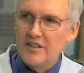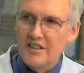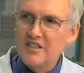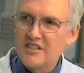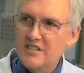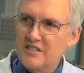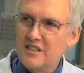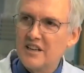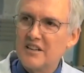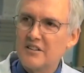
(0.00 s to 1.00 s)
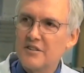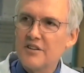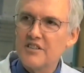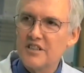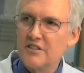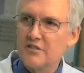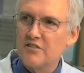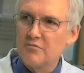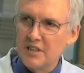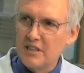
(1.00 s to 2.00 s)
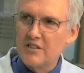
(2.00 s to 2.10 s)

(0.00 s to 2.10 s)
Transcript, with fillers: It's at the very center of many